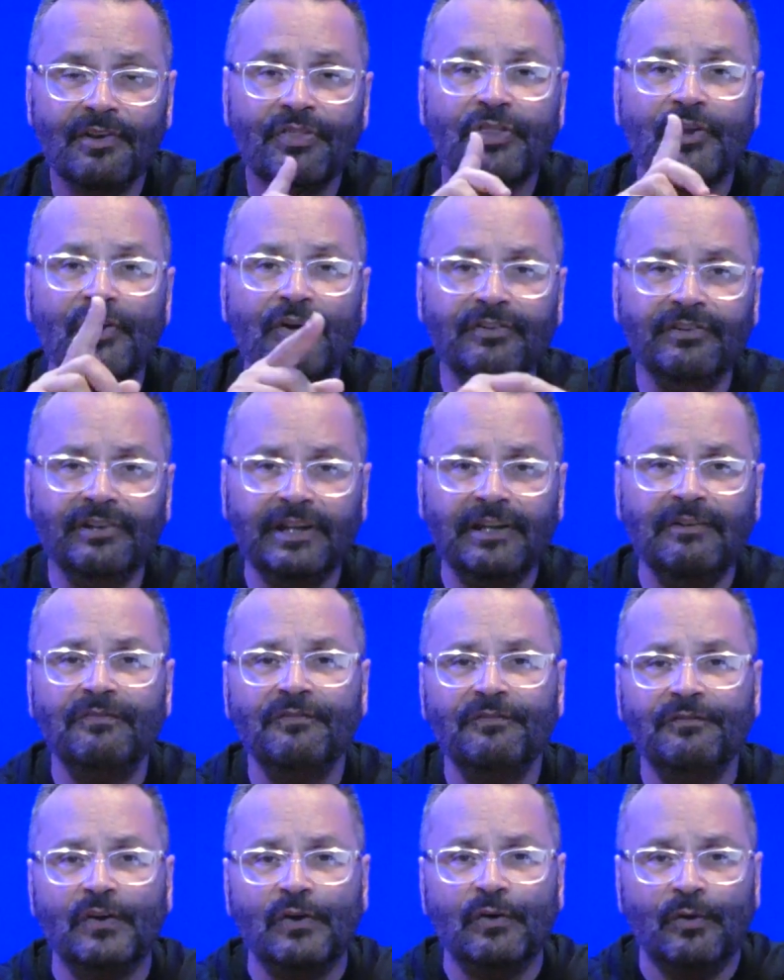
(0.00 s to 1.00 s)
13
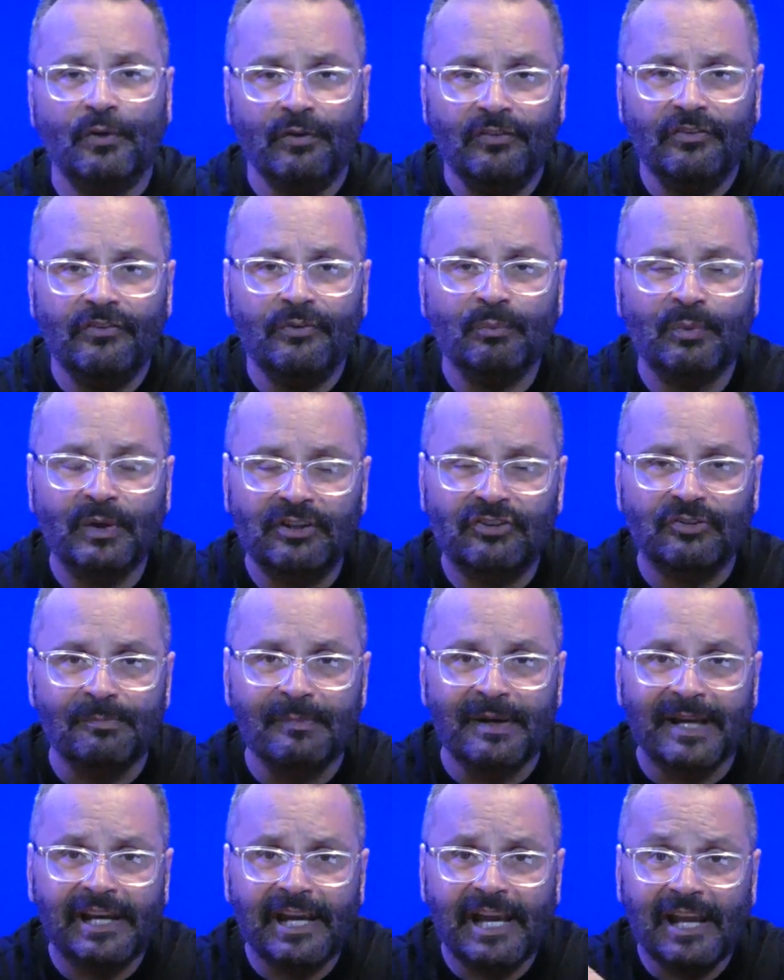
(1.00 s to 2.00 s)
foods which
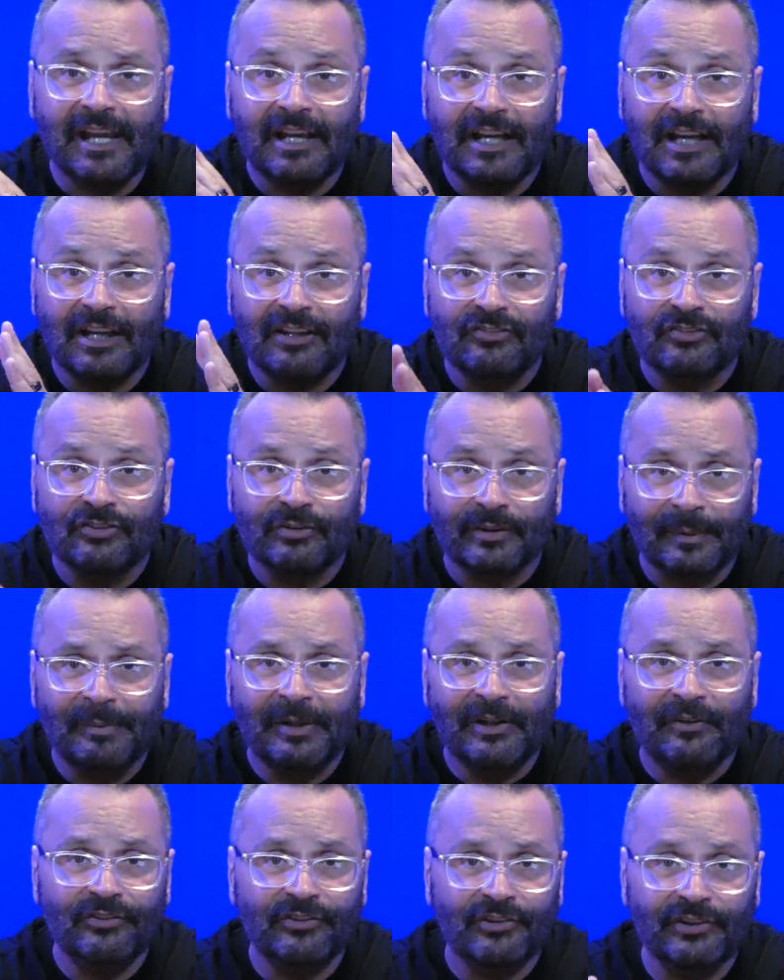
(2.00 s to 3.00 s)
may
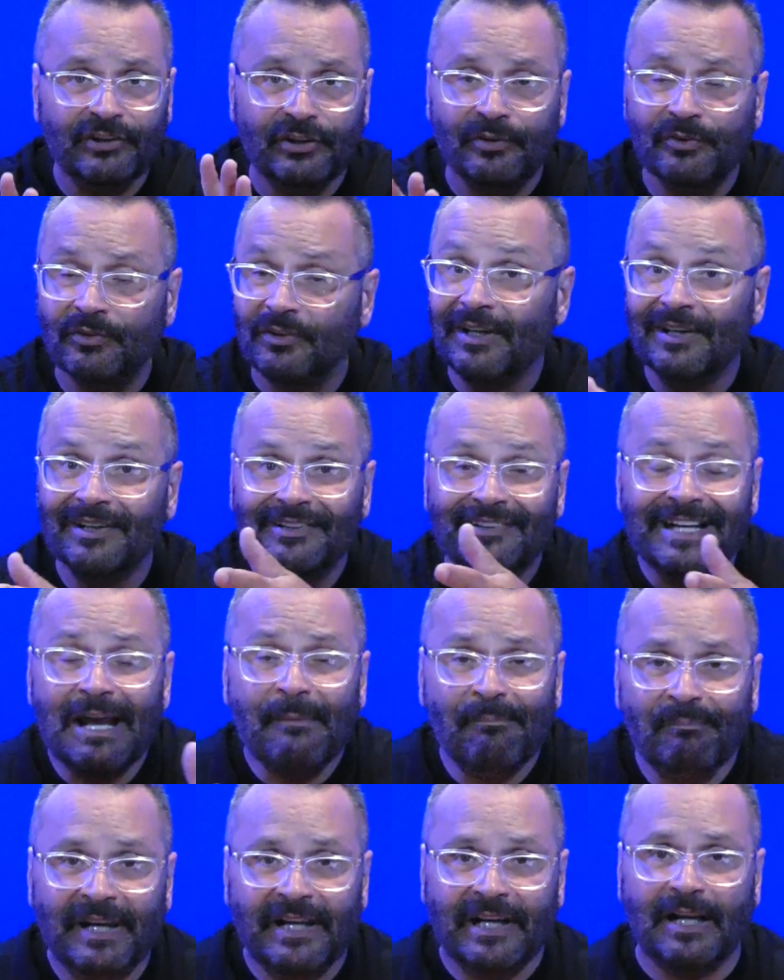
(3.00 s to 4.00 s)
contribute to you
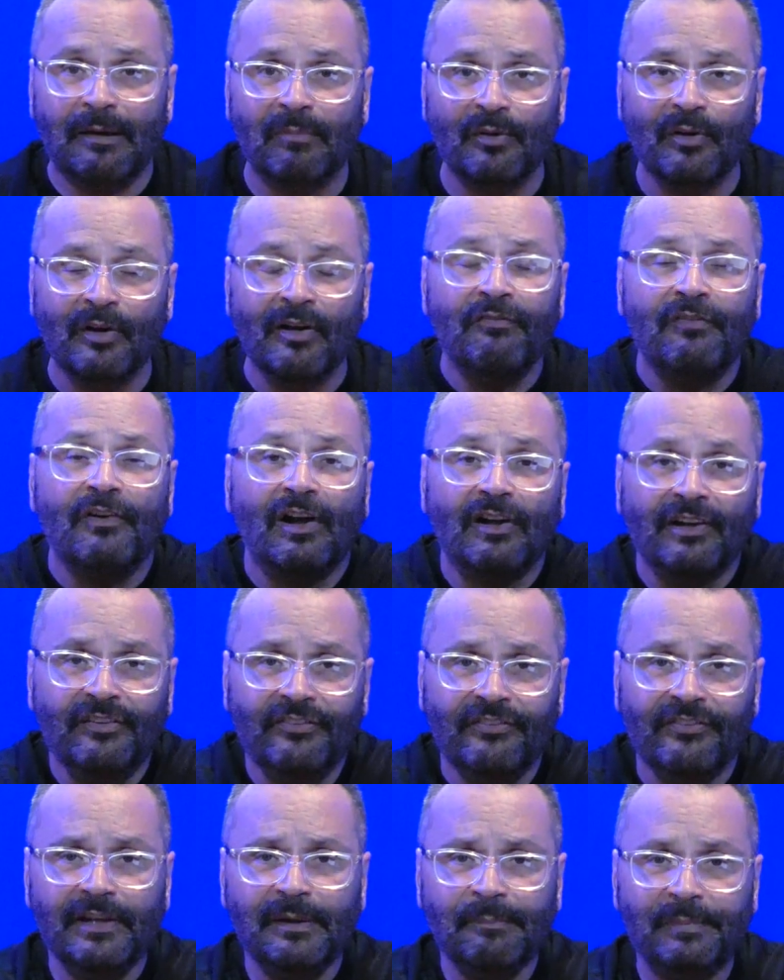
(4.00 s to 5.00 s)
not being able to fall
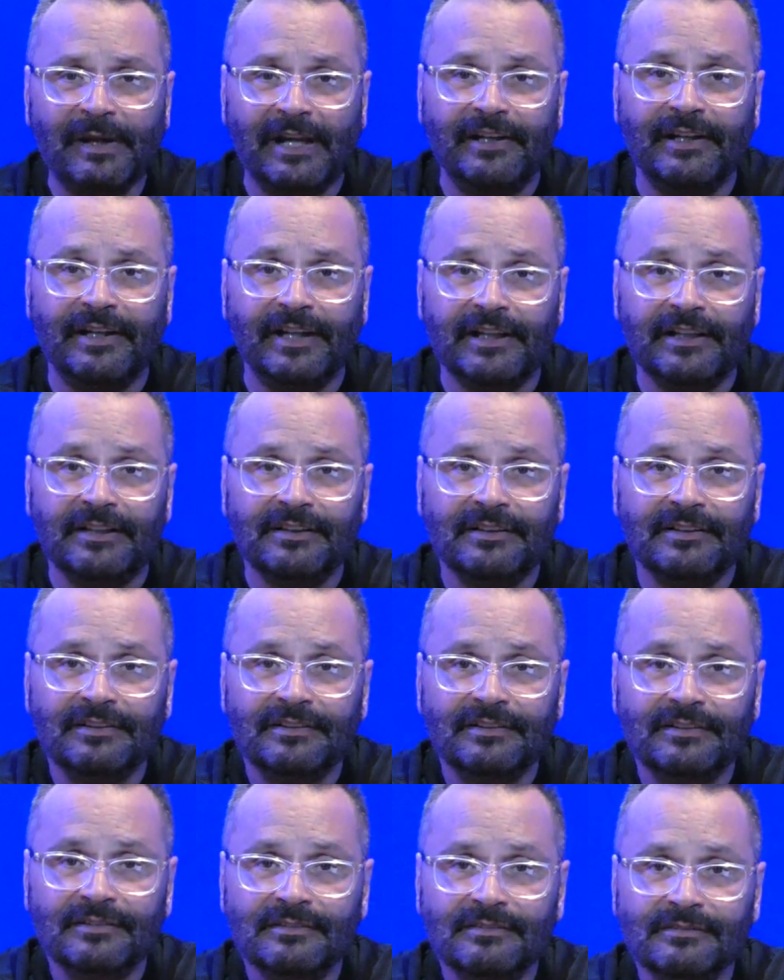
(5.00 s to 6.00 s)
asleep at night.
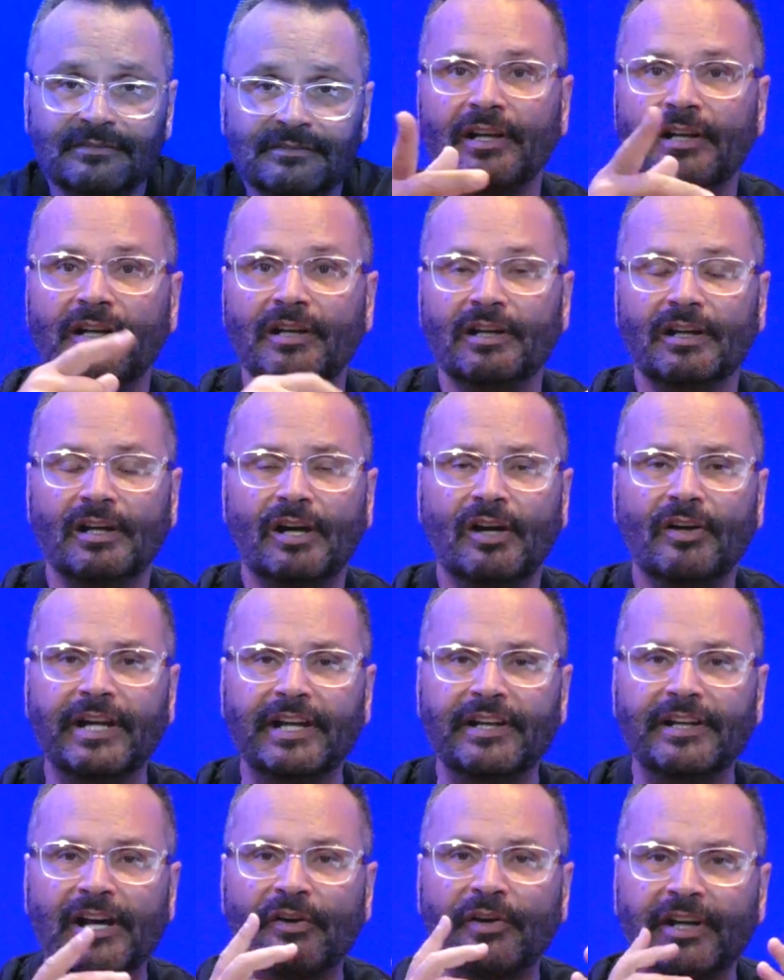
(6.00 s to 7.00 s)

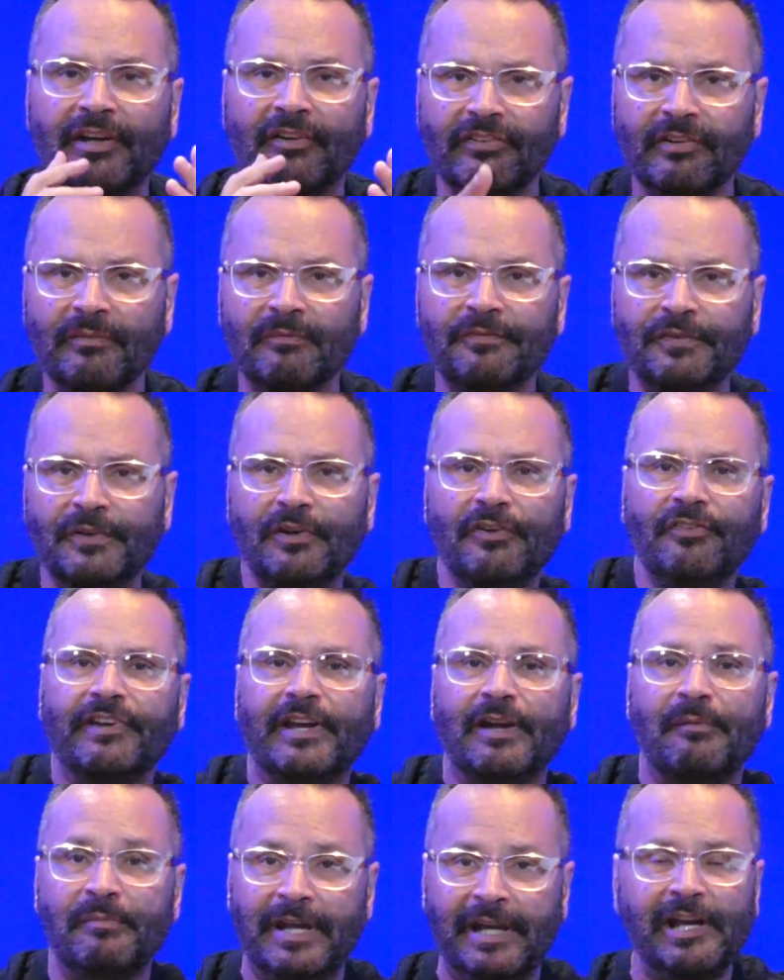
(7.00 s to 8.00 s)
Okay, now here's some foods
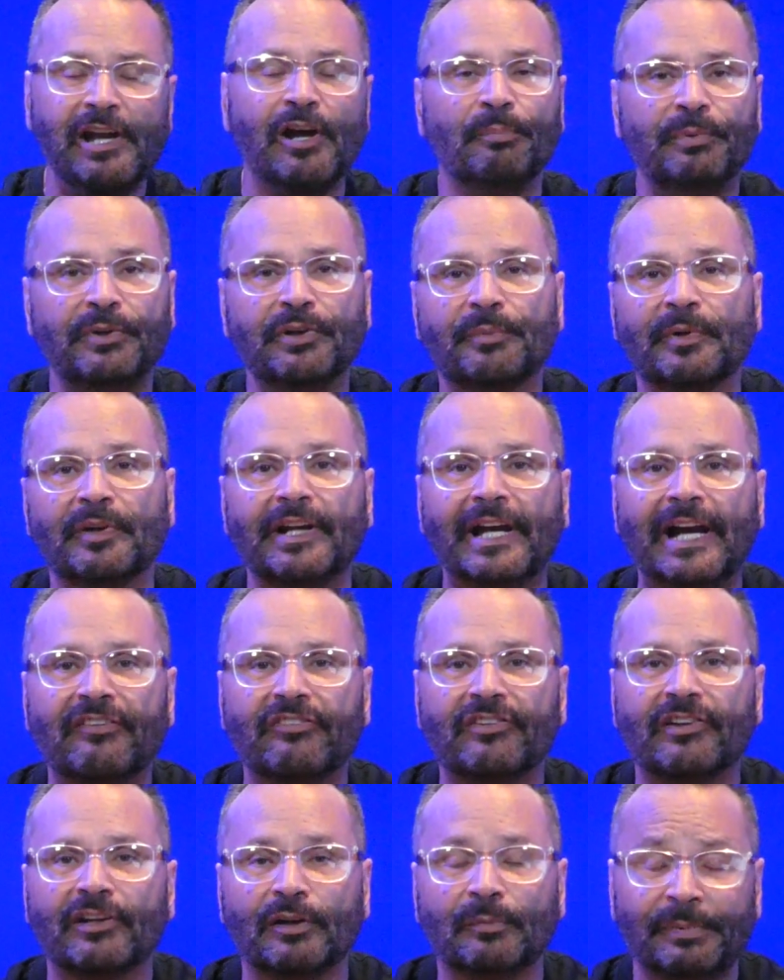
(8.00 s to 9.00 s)
that may help you
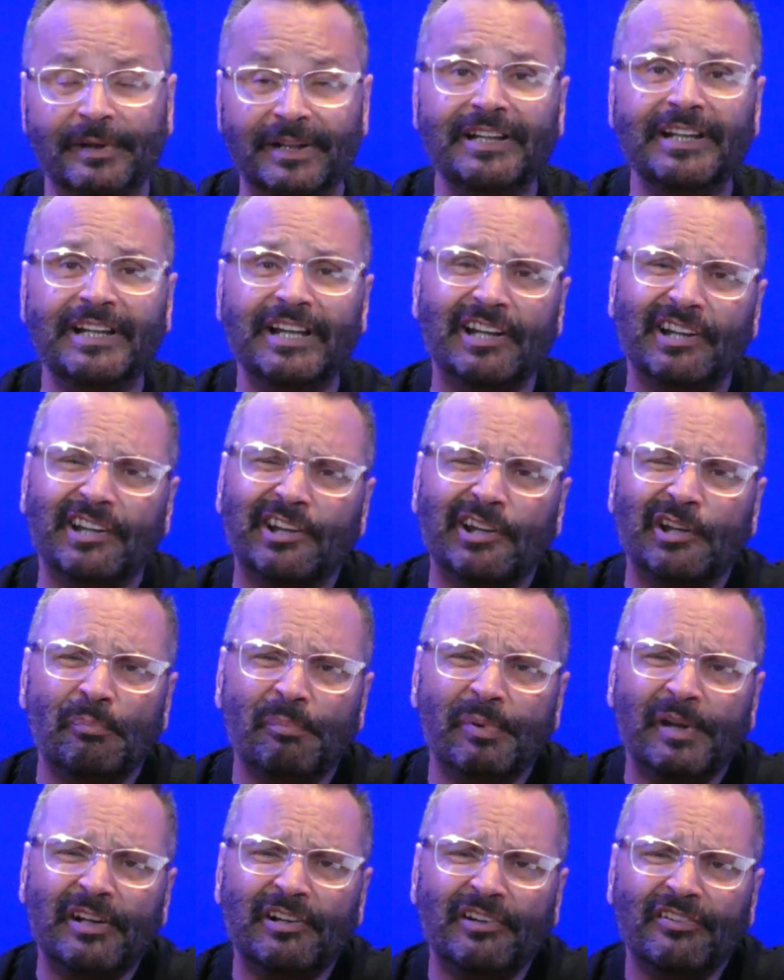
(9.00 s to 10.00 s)
relax a little bit and get a little
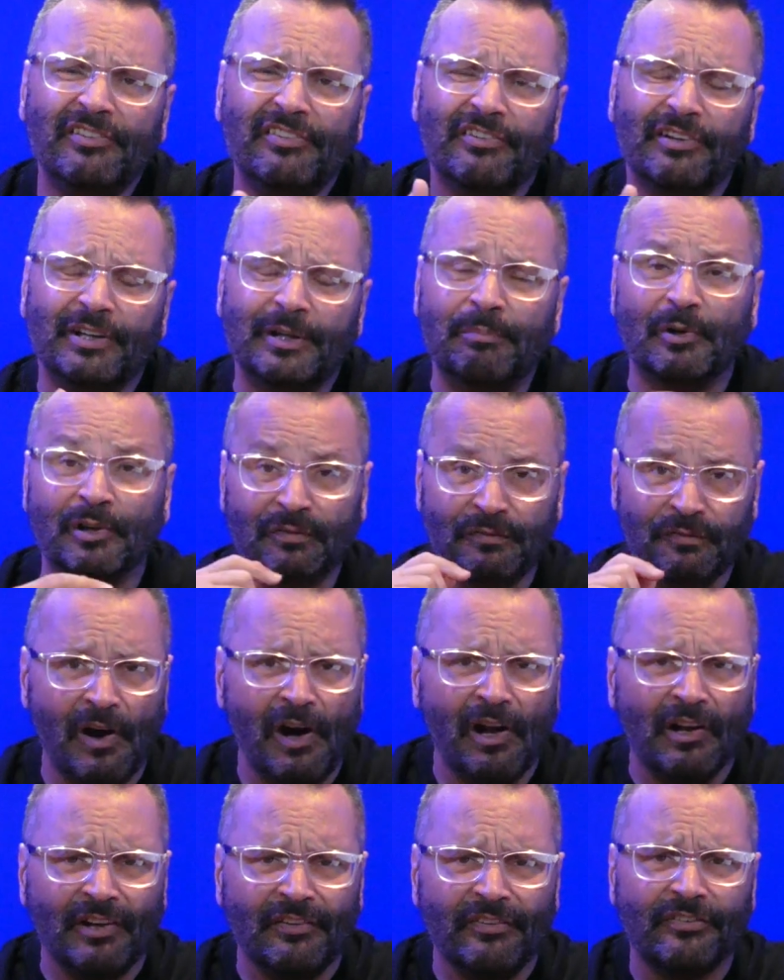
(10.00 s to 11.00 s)
better asleep or
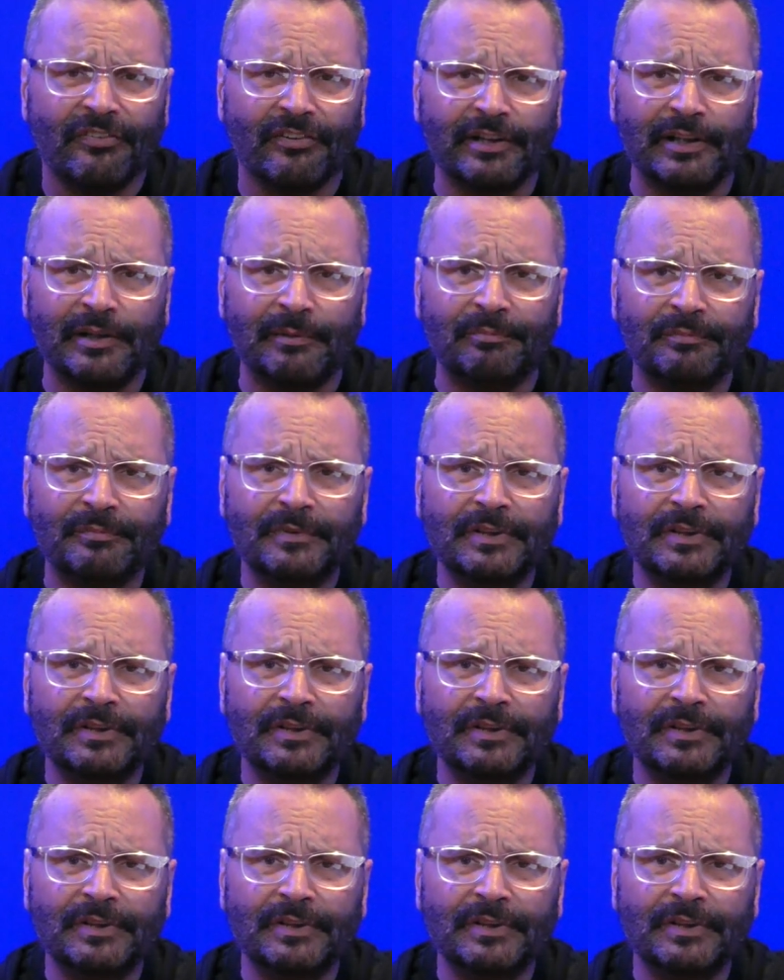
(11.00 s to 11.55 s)
fall asleep.